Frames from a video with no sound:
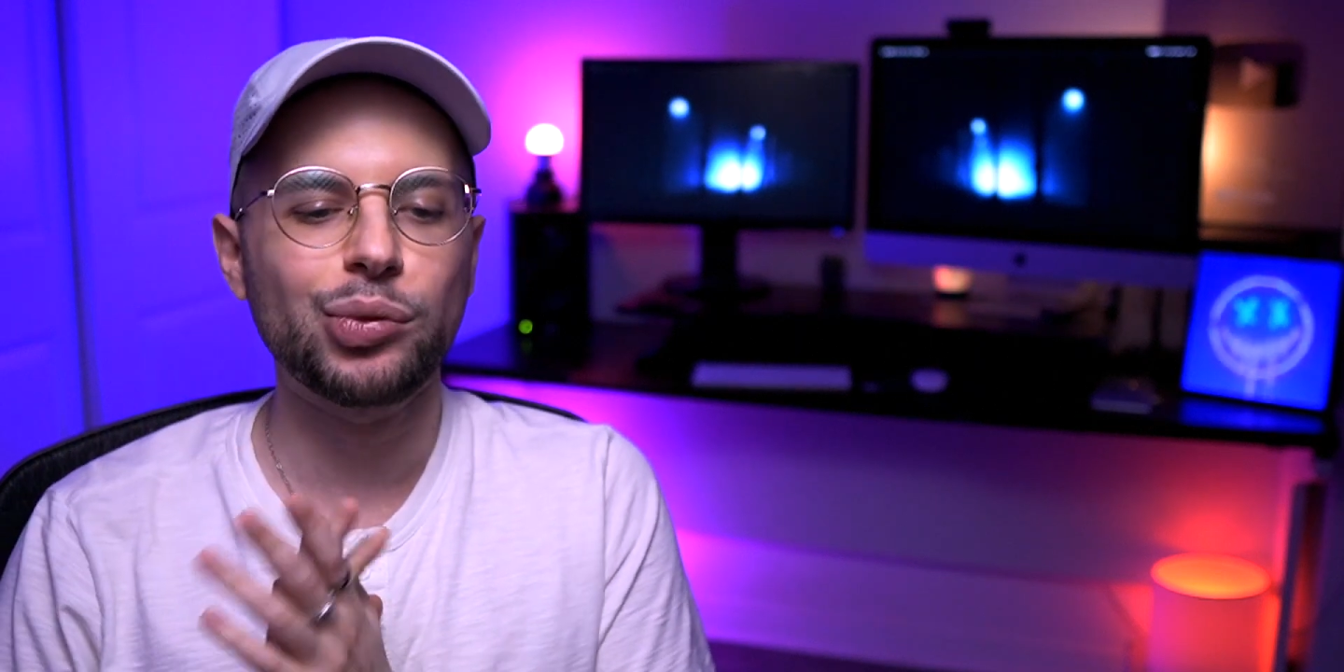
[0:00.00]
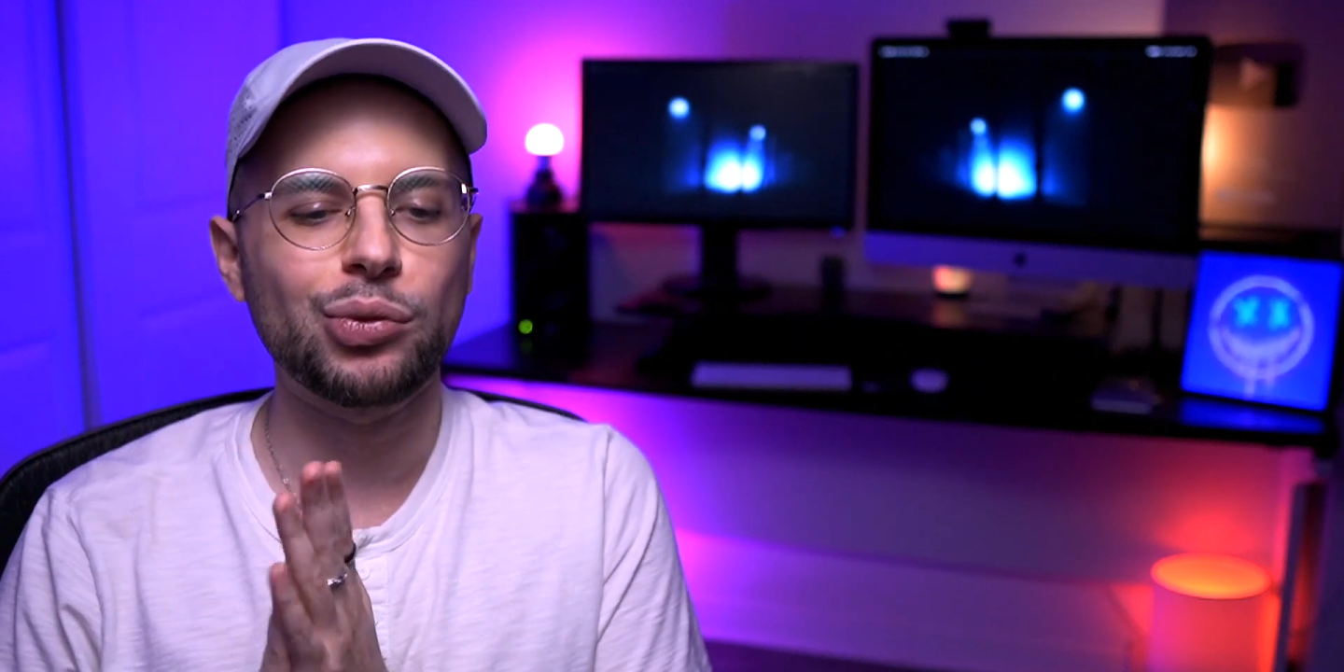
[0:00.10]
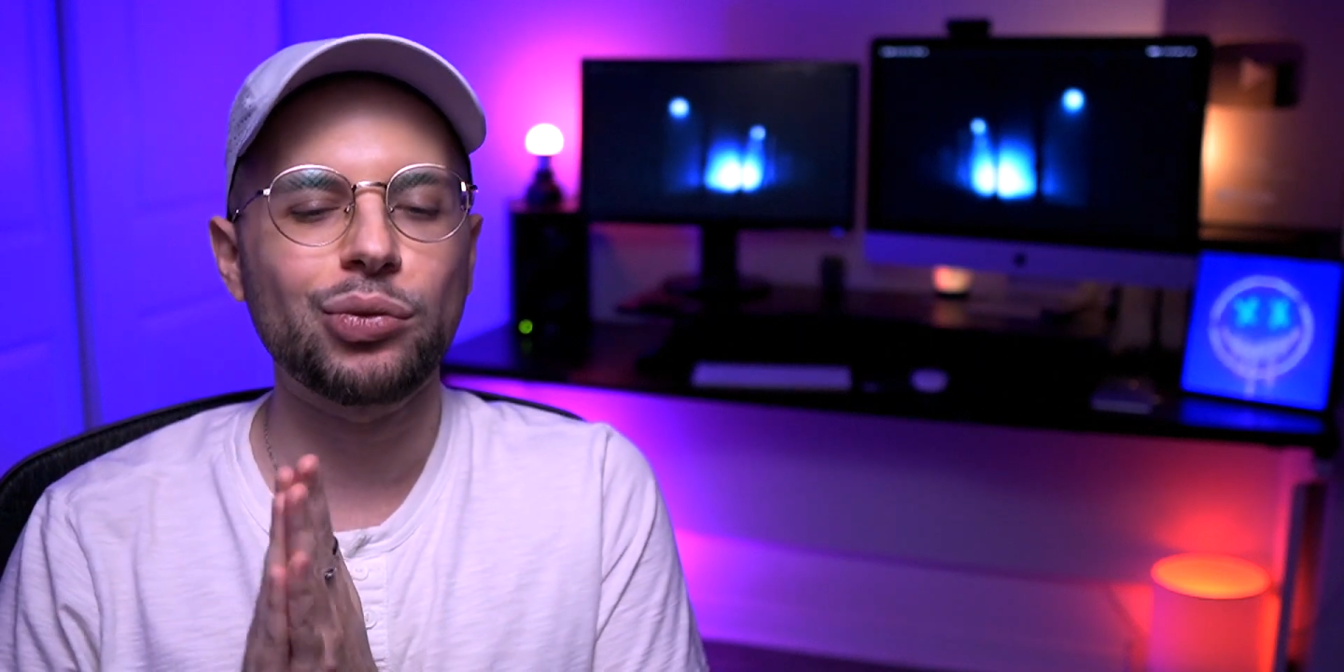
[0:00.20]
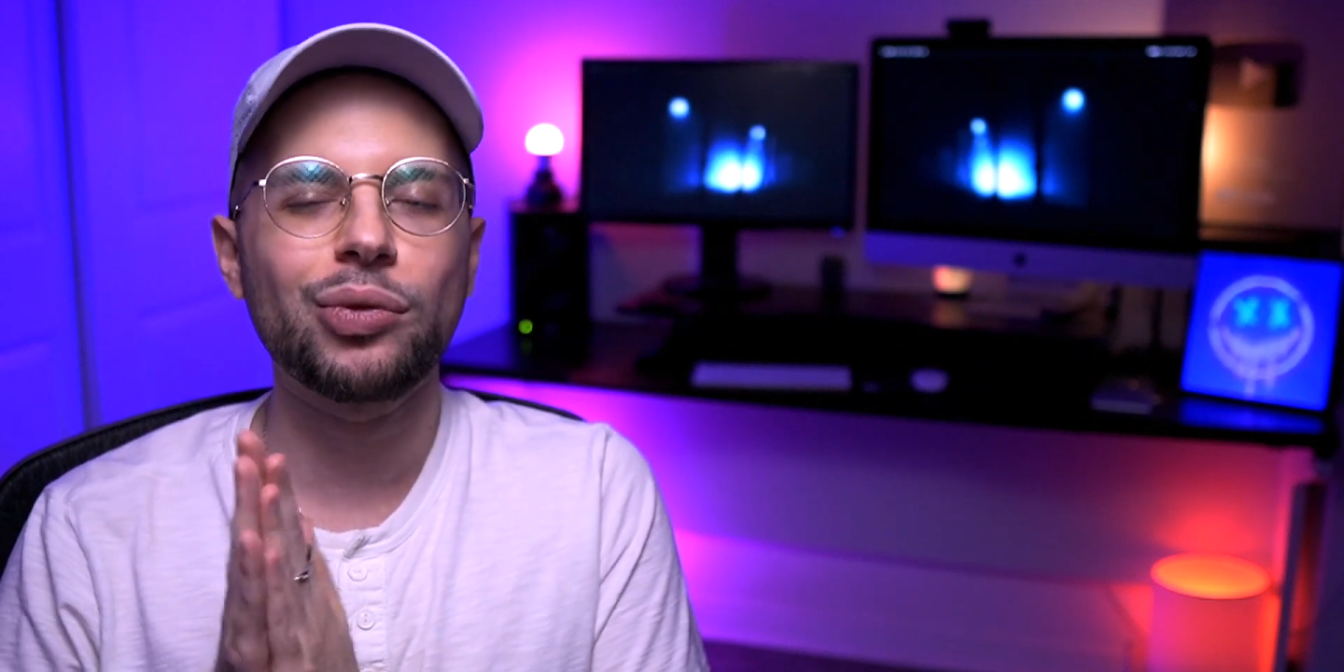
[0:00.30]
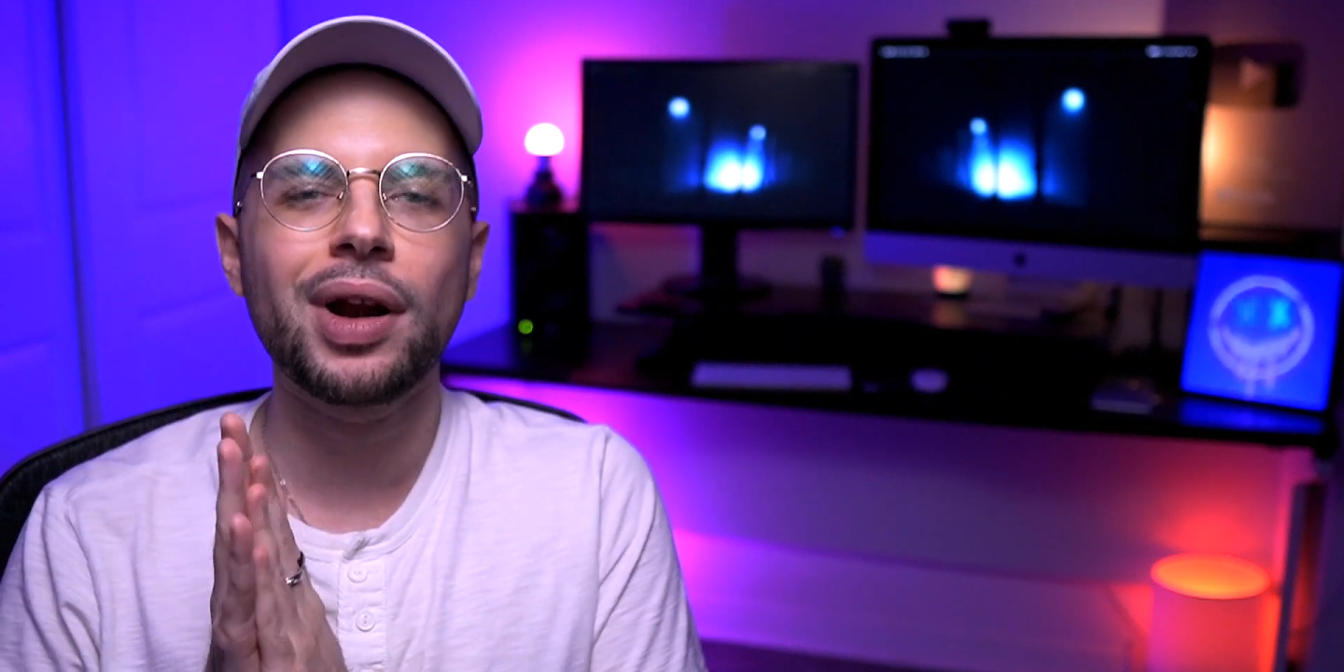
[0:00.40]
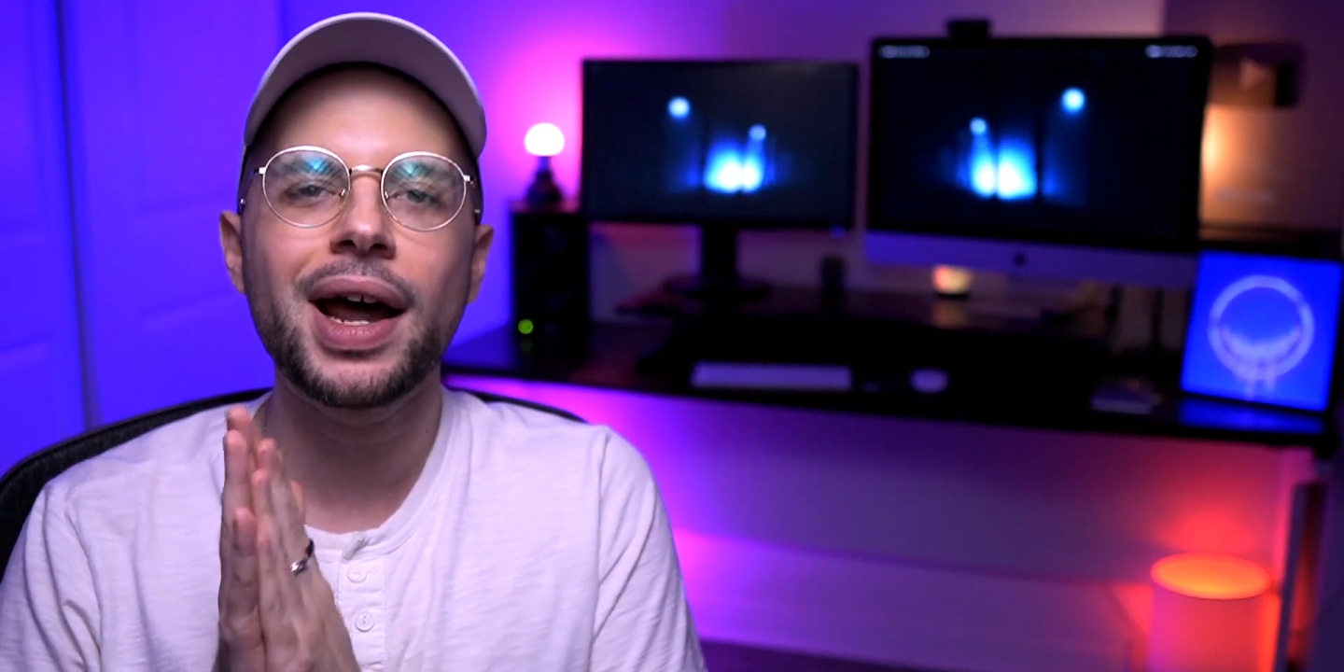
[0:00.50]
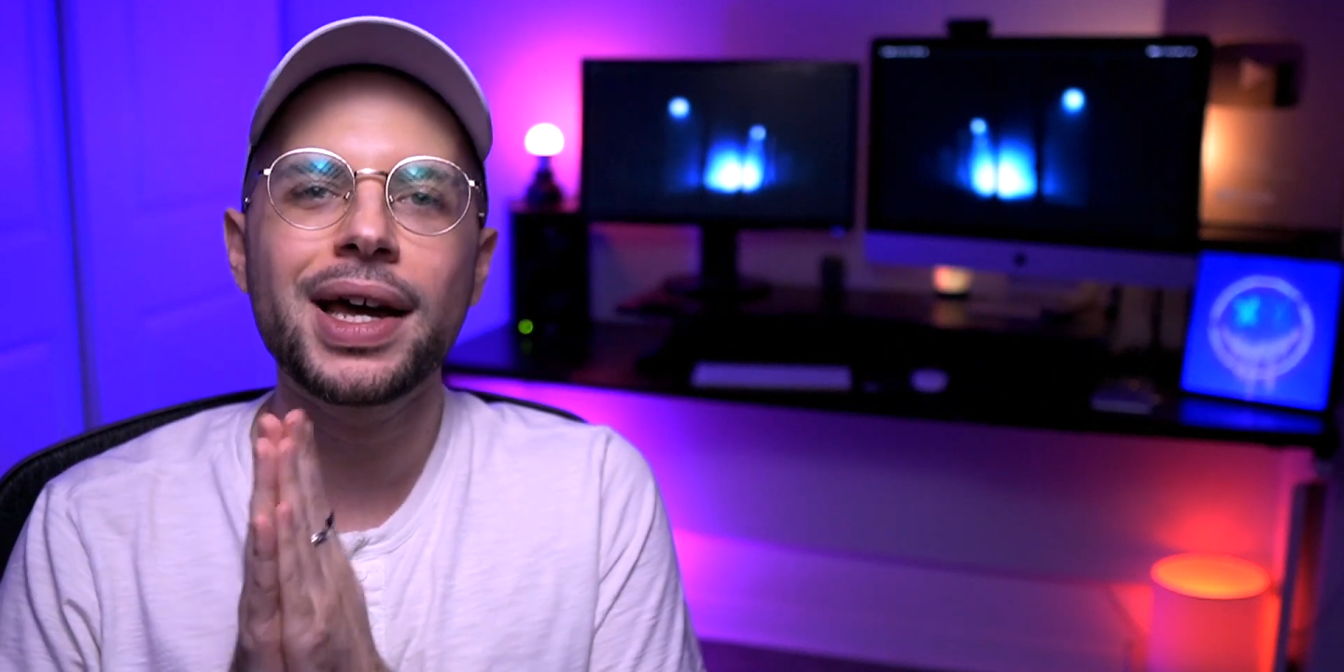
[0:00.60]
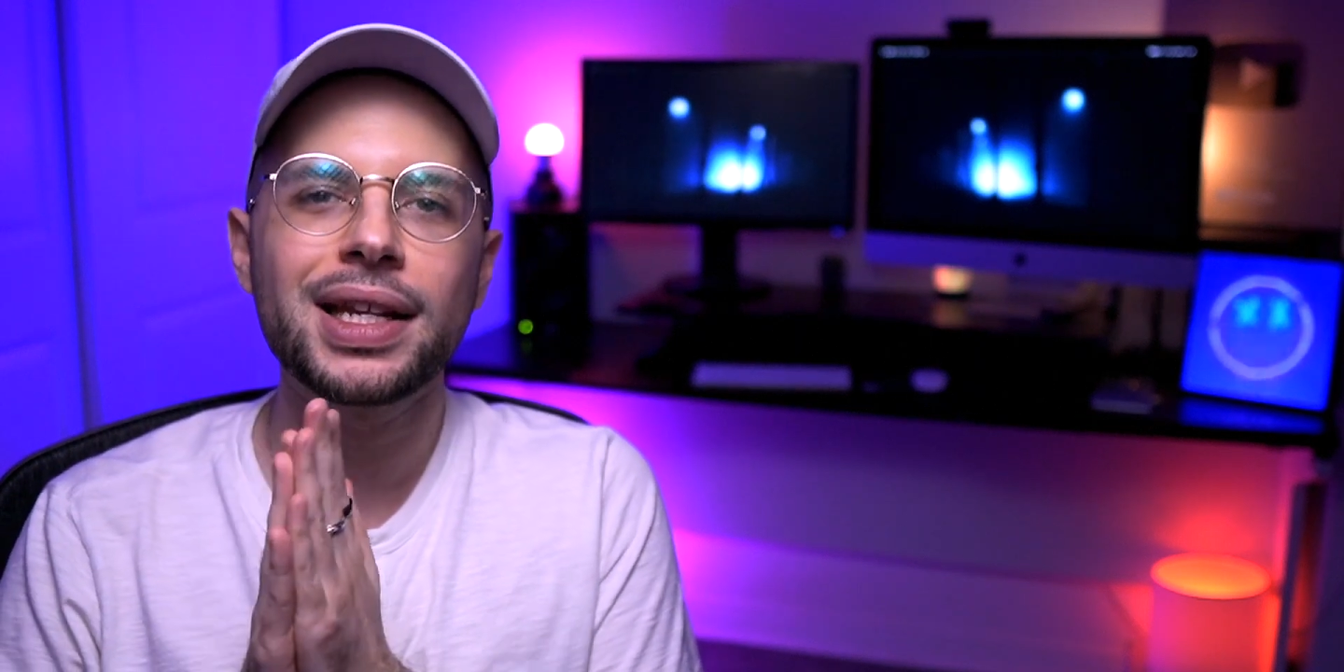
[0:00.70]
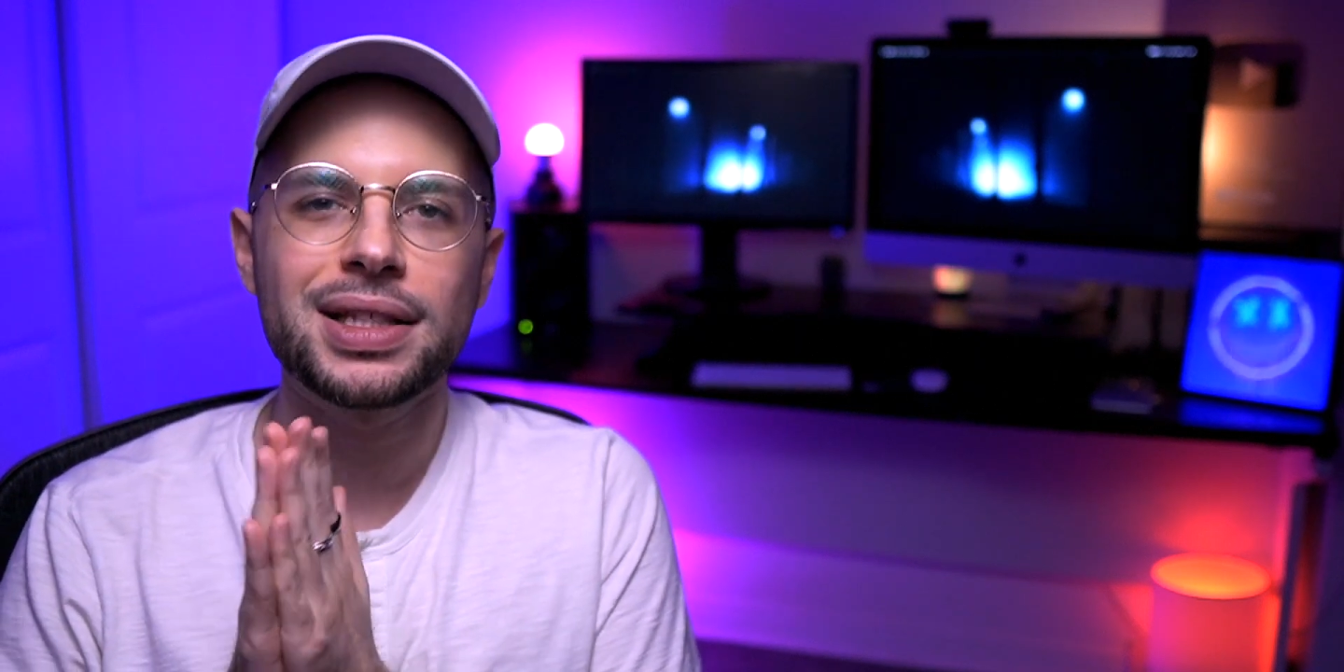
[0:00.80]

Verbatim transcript: right